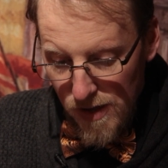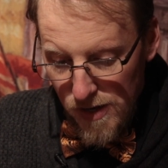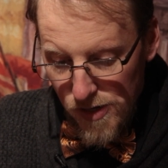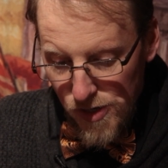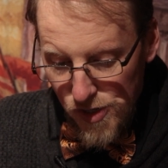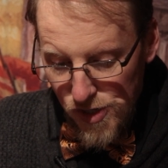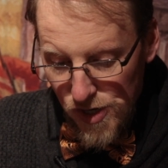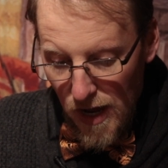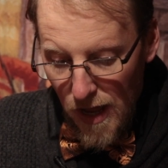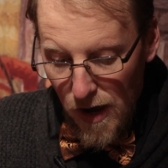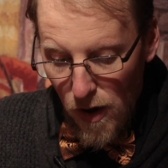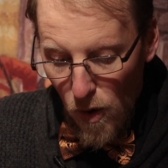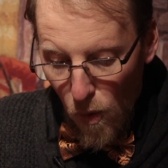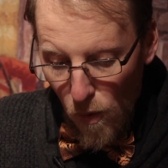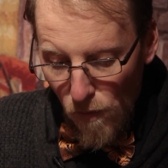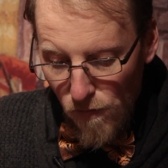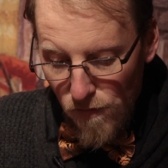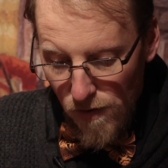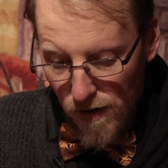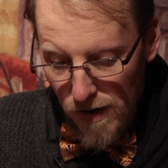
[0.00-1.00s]
John
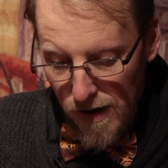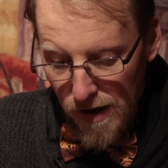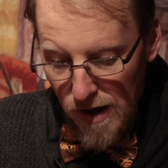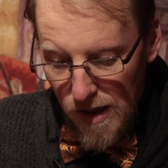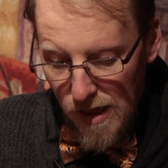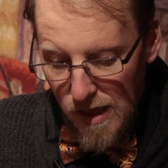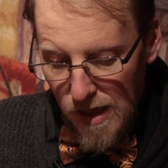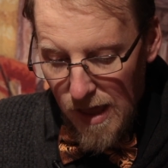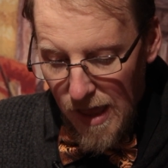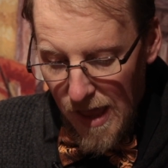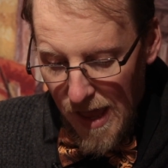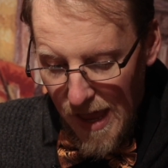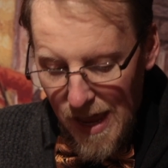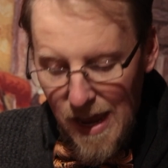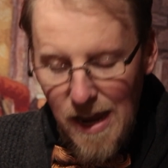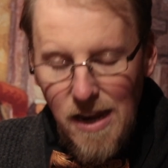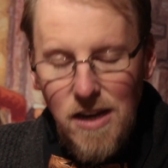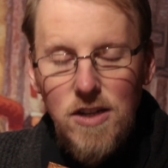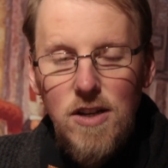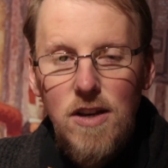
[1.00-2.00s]
Overon,
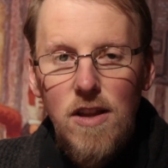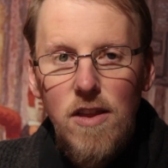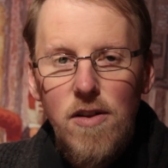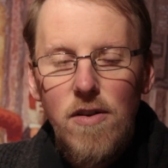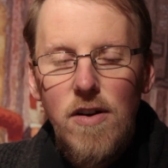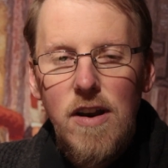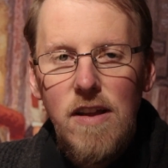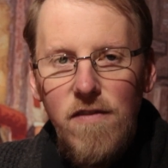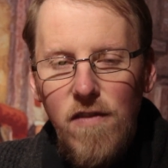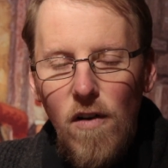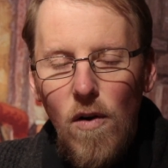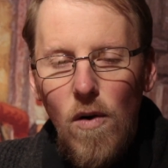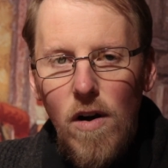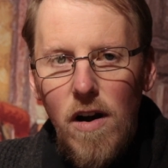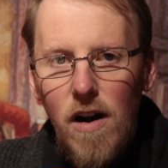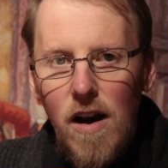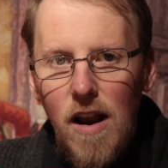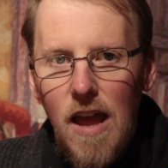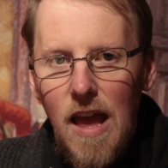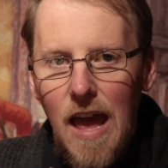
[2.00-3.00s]
aged
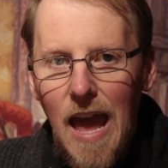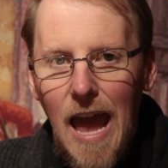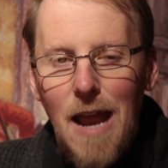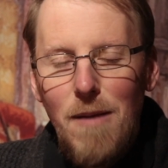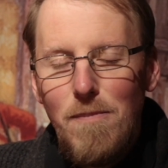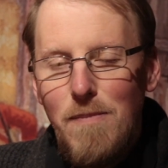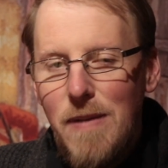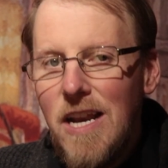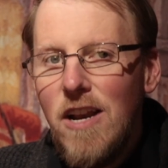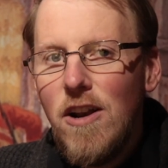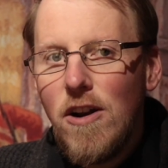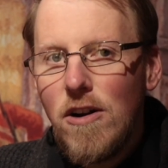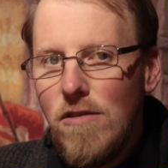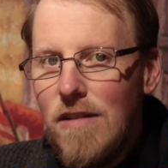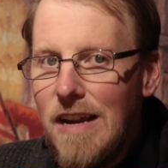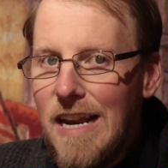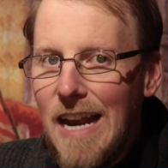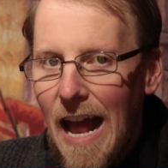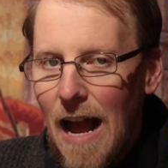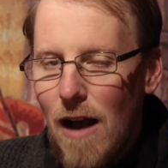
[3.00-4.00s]
34. And Peter
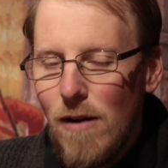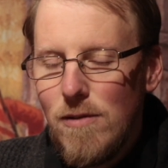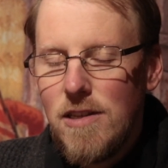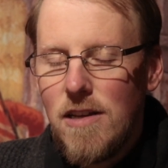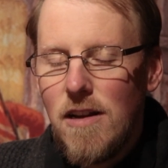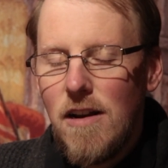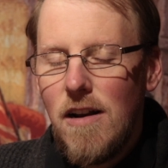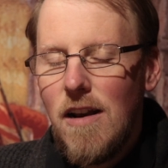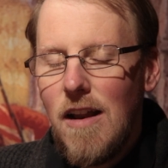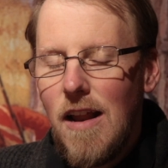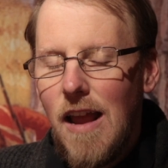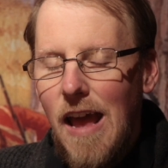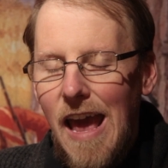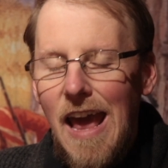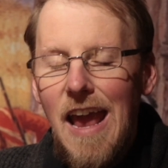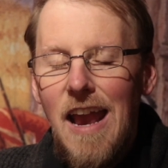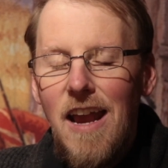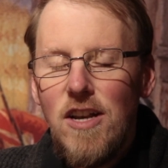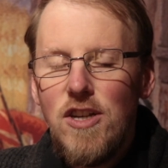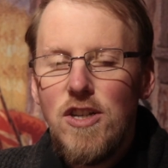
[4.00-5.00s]
Greenhouser,
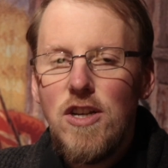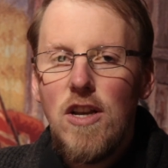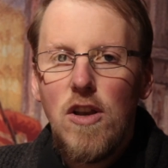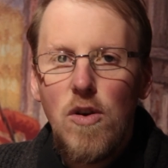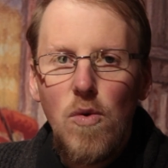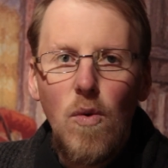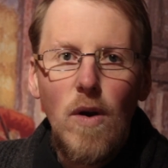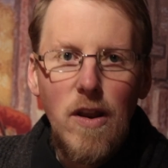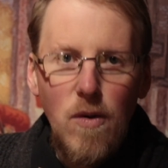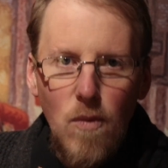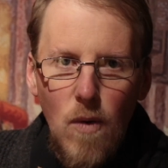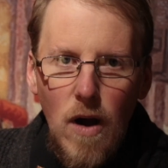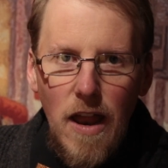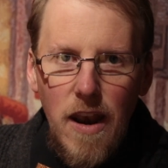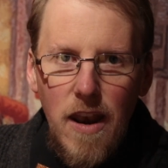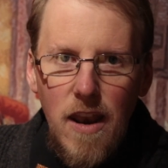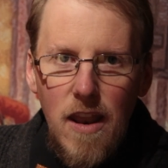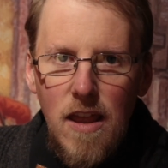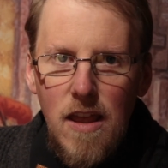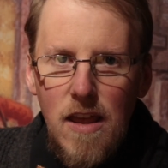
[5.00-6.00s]
aged
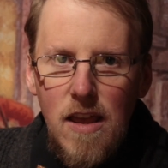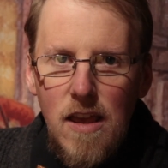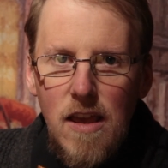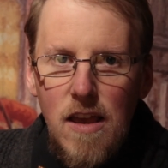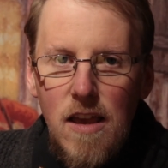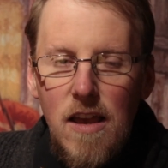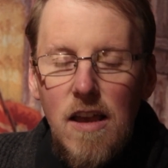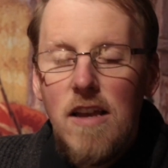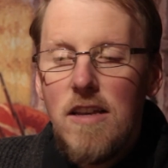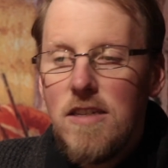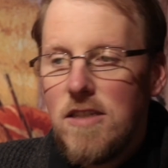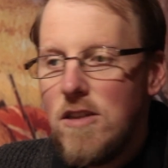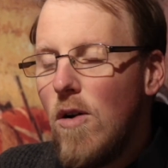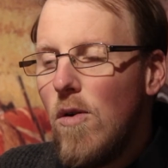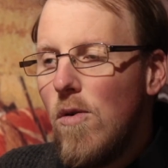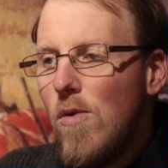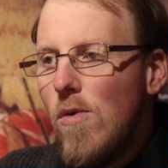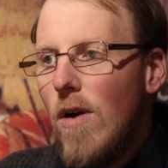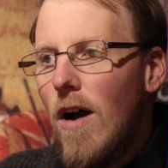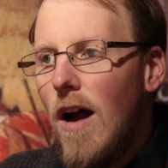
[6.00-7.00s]
21.
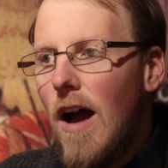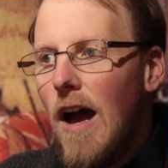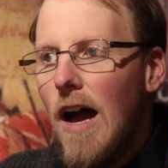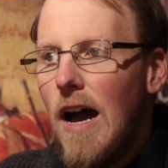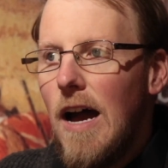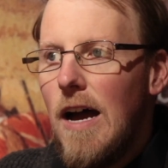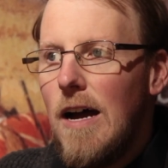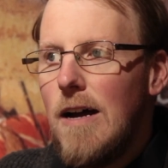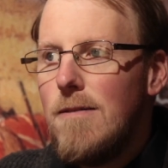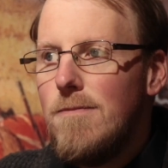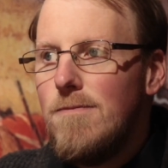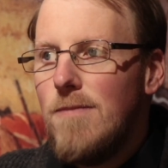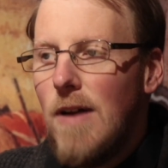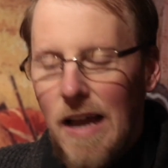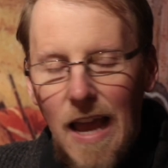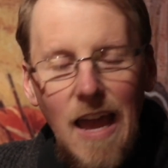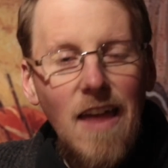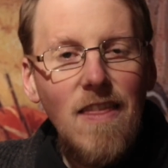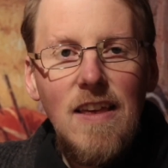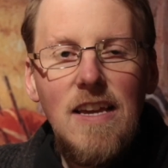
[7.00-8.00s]
So,
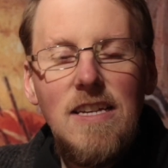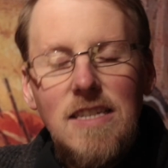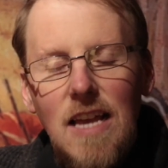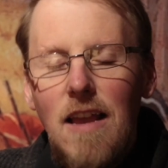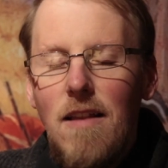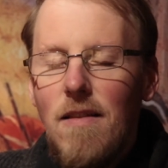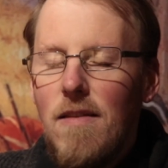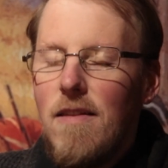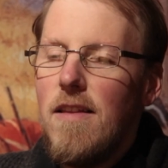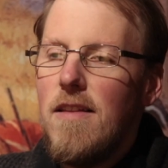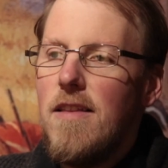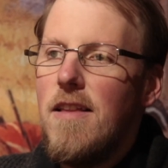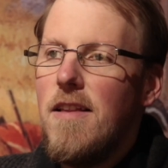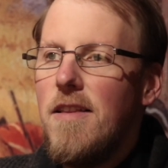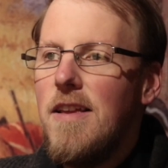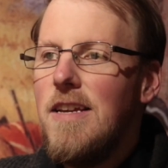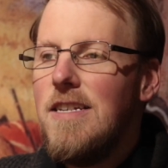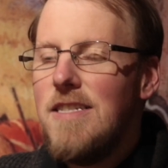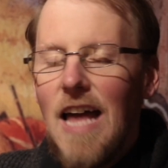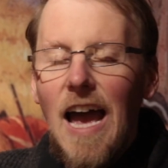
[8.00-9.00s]
again,
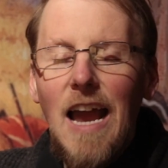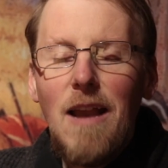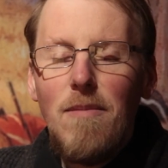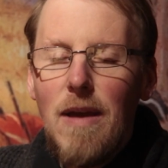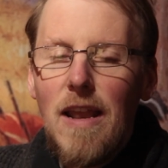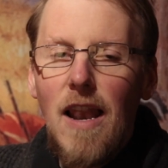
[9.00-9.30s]
these 9 men